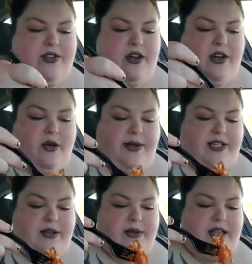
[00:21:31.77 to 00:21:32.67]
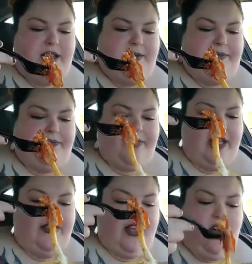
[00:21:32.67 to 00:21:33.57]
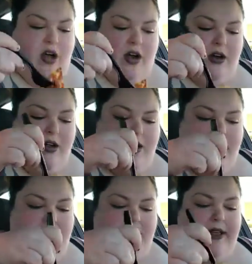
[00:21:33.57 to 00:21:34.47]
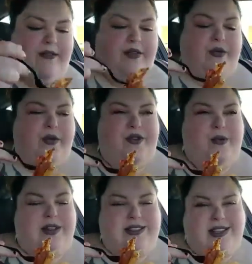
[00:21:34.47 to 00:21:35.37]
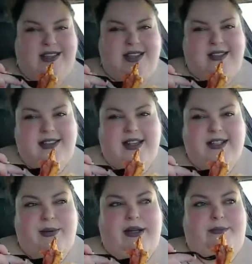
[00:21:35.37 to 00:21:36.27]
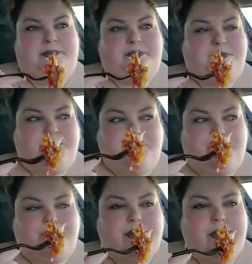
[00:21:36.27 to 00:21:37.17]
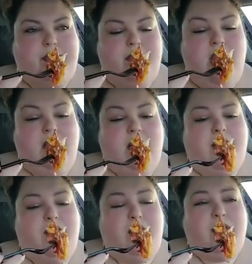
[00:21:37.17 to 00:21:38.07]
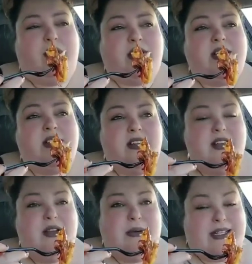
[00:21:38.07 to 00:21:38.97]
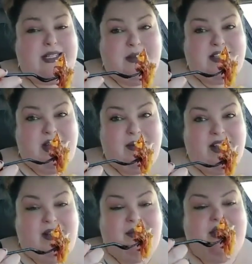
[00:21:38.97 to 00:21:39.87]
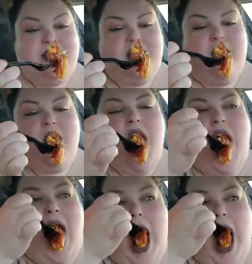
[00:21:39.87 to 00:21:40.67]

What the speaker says: videos are going to be in the car. Like food review ones like this, yes, but a lot of home cooked recipes coming up, so